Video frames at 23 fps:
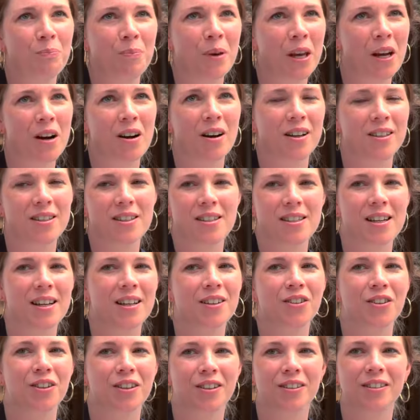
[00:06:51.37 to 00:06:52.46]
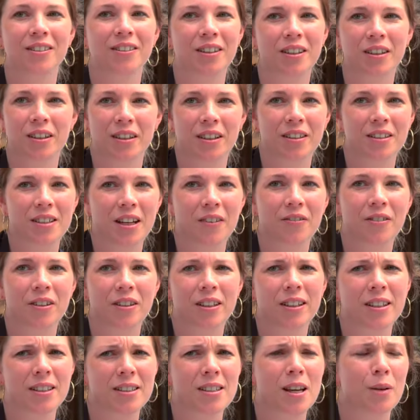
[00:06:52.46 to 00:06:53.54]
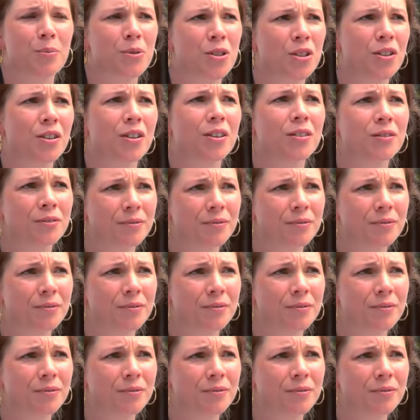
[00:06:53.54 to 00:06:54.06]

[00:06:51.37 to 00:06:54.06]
beyond standard, definitely exceptional.